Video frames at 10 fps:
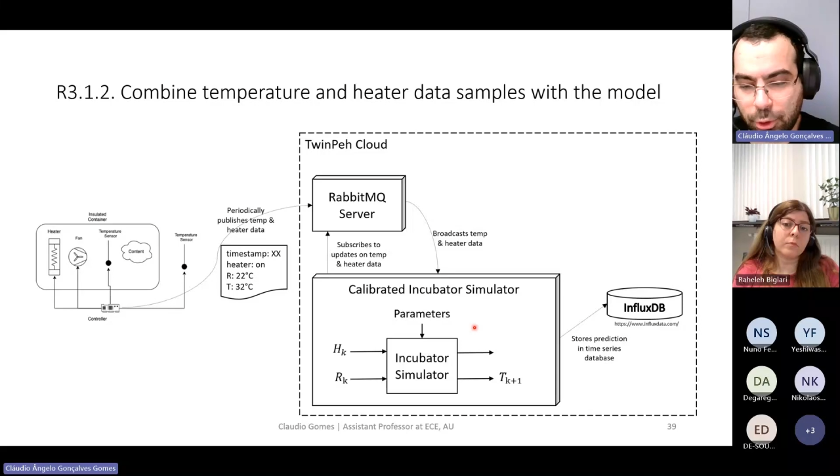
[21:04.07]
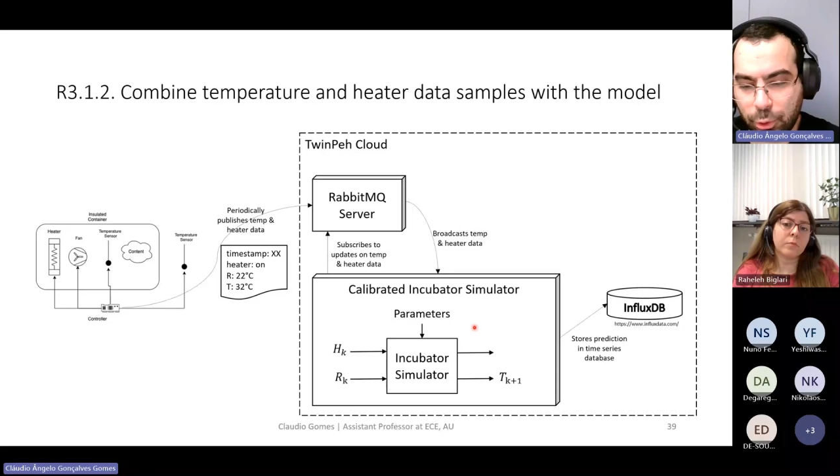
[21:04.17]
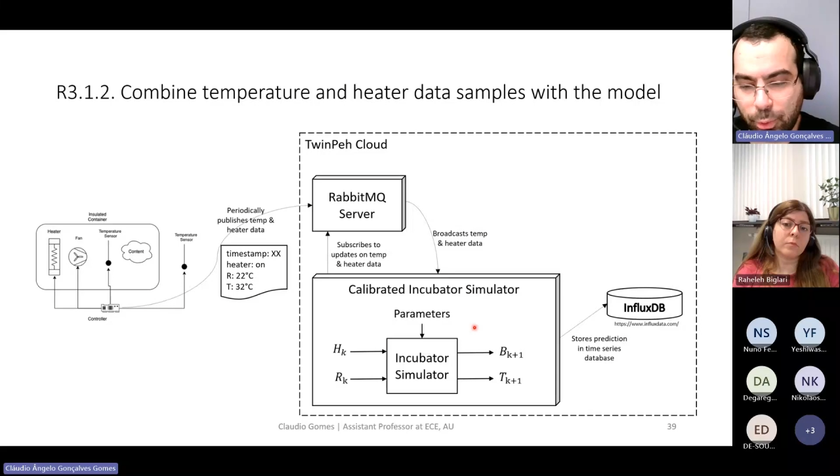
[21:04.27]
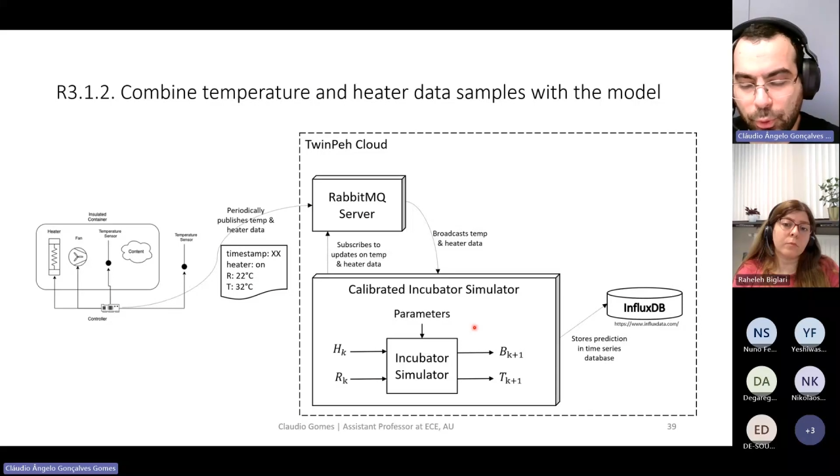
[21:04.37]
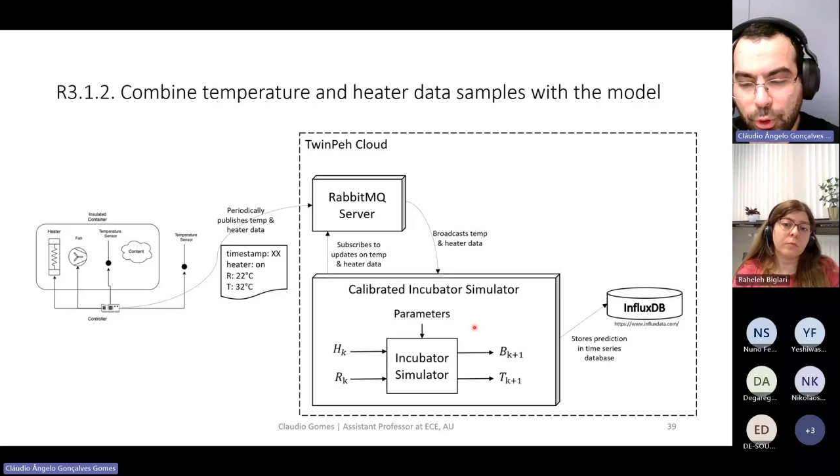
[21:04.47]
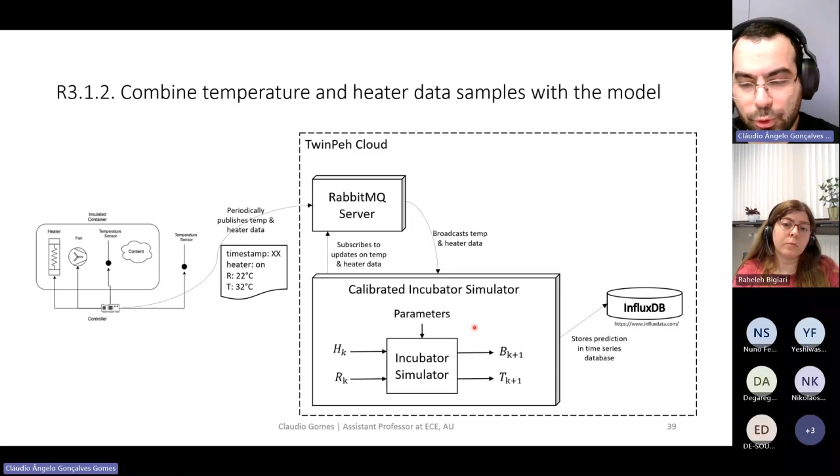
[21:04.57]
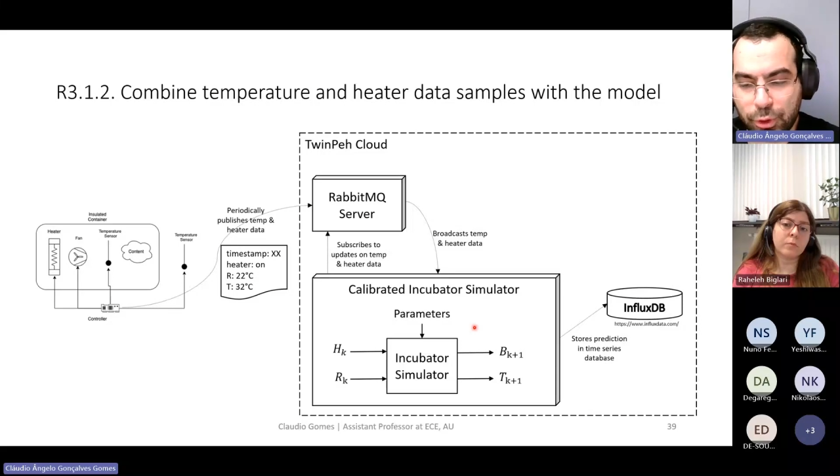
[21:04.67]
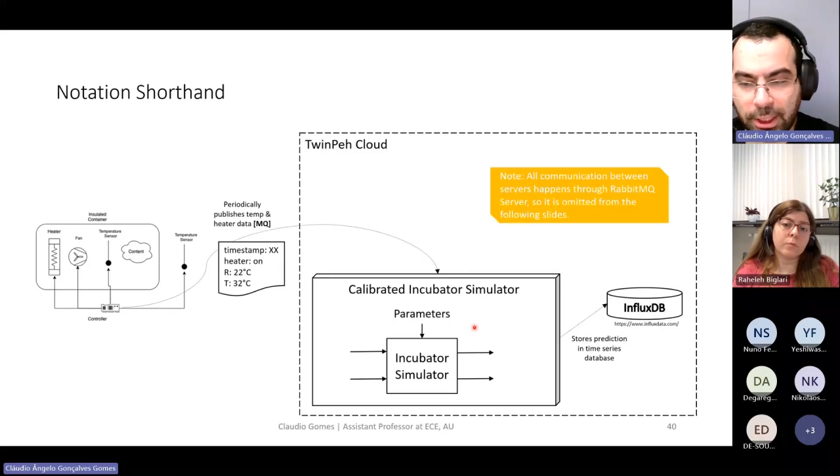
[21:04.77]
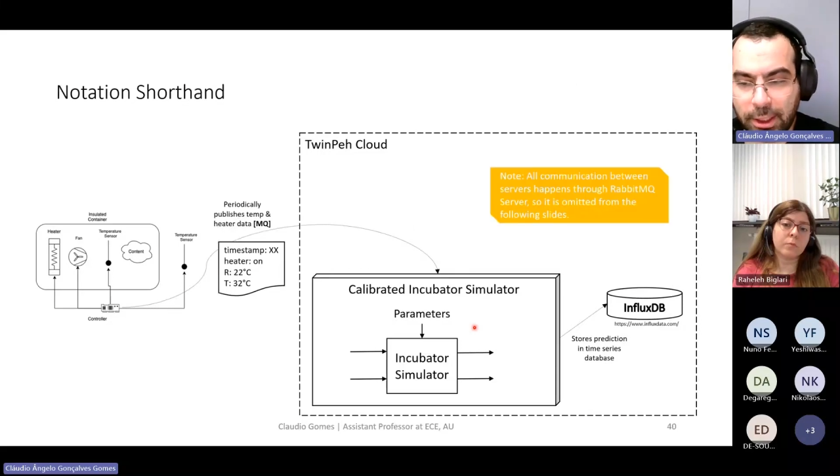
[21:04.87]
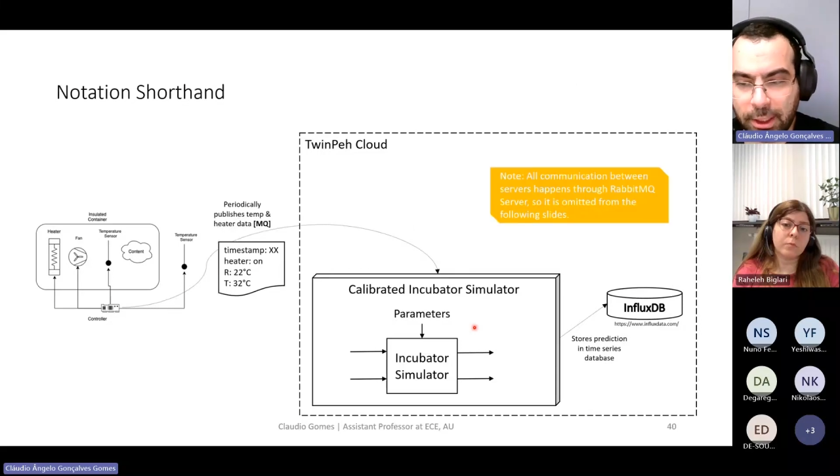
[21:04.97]
I do
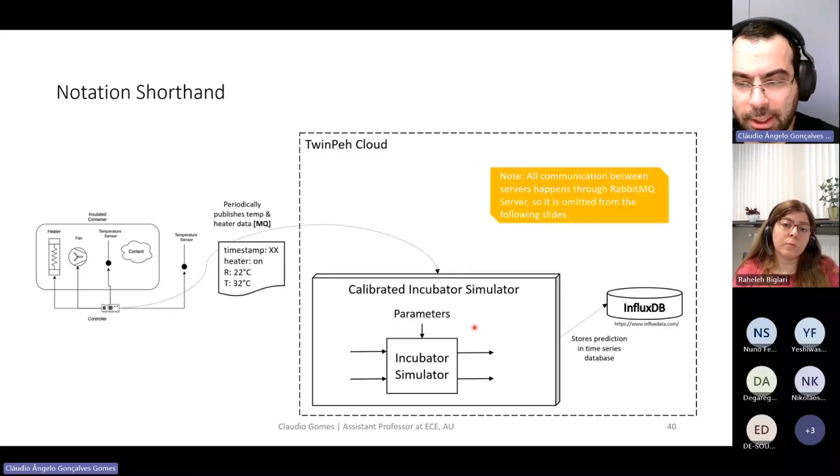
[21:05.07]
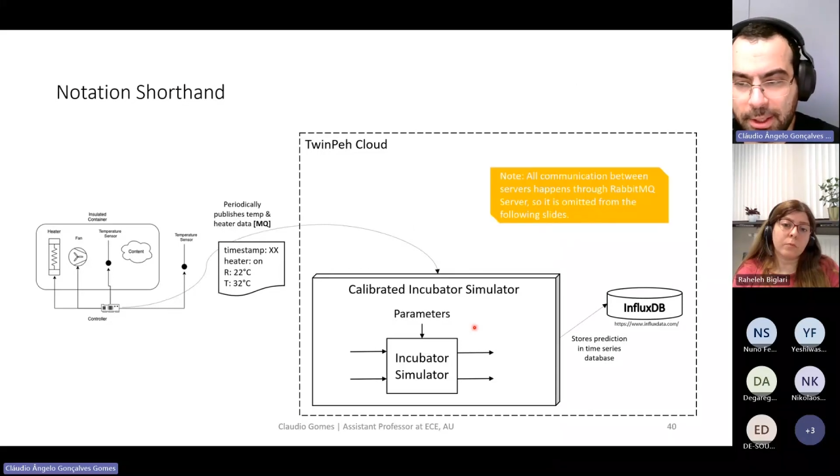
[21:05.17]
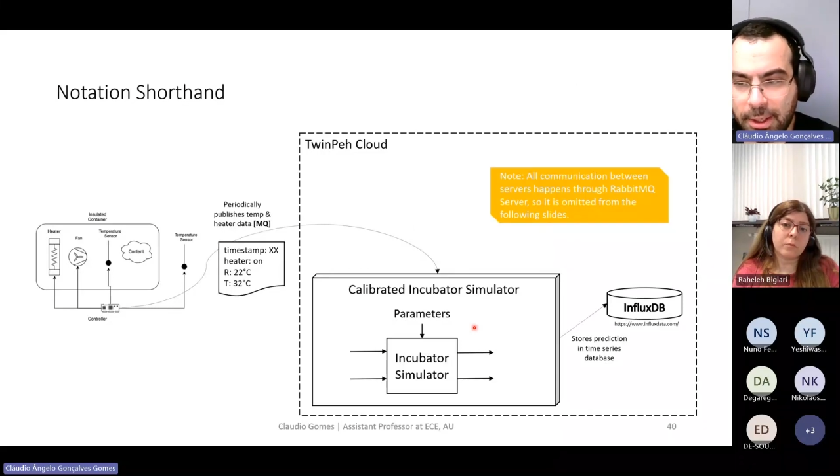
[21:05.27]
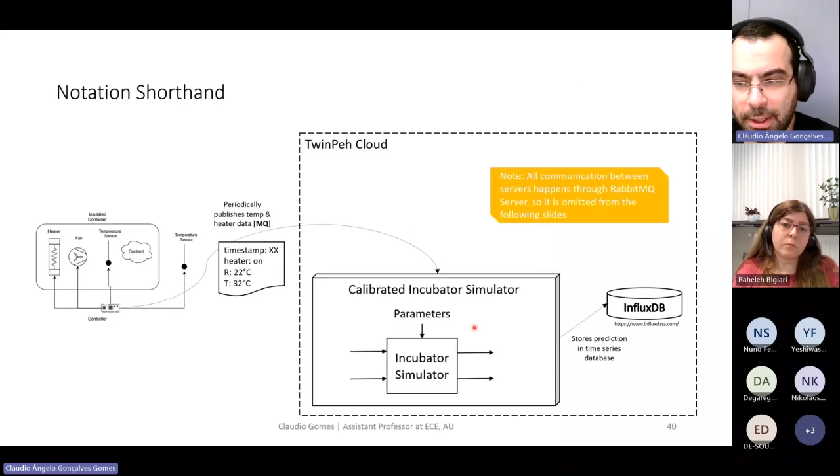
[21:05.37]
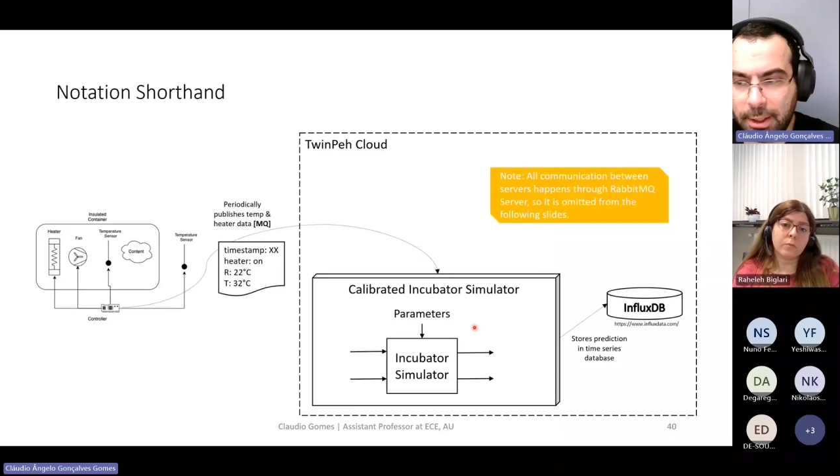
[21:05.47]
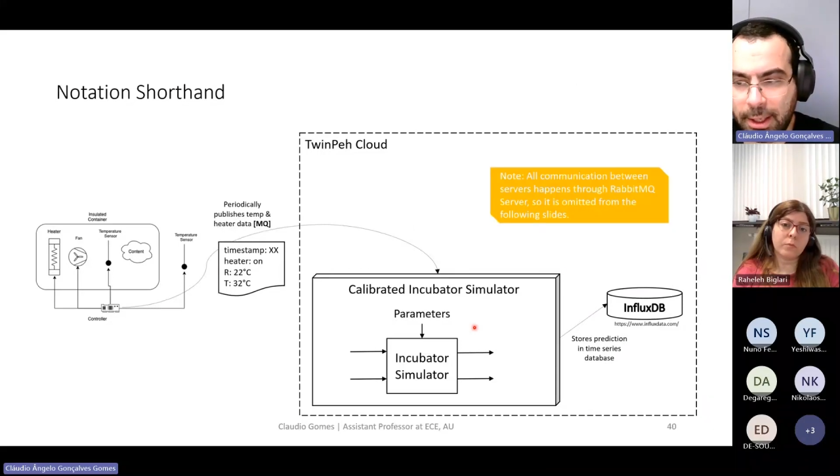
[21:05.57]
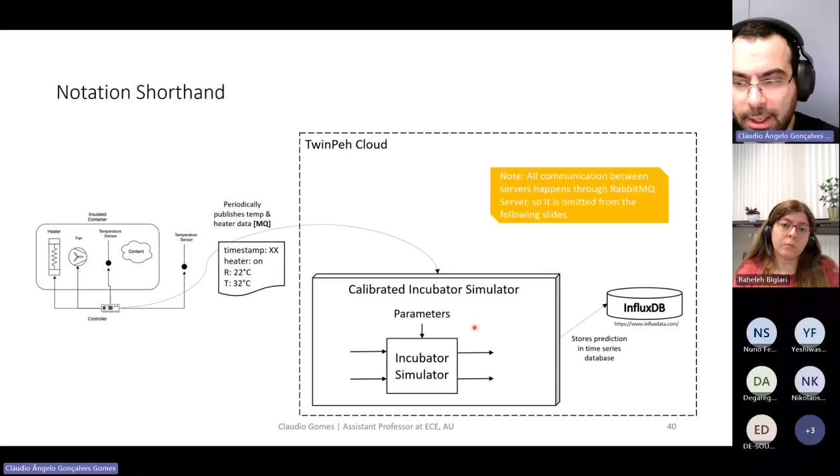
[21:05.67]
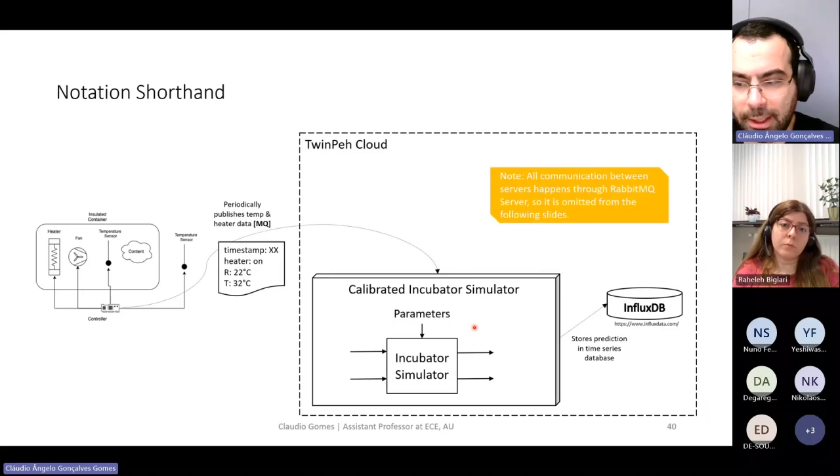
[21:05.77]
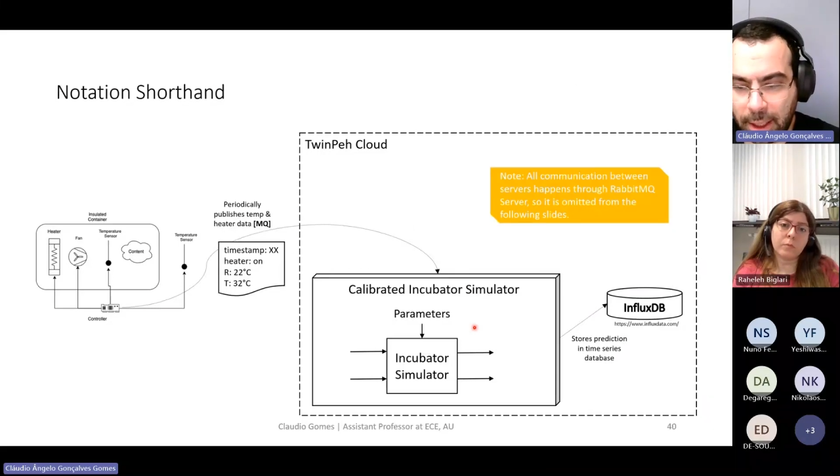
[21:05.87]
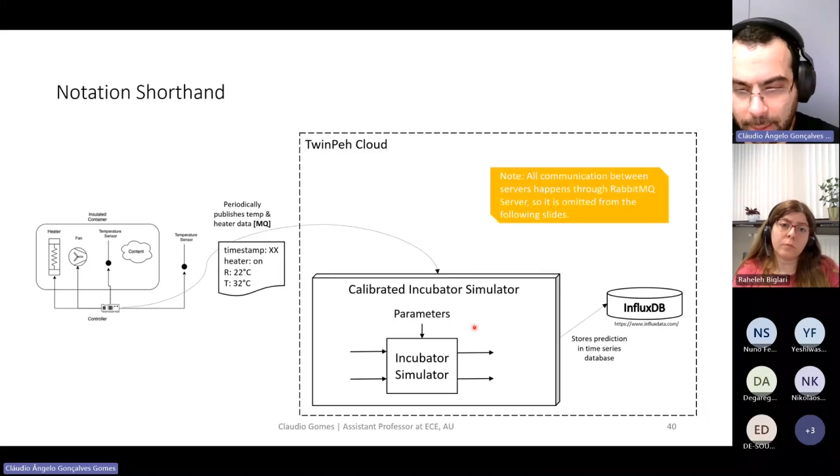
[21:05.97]
using a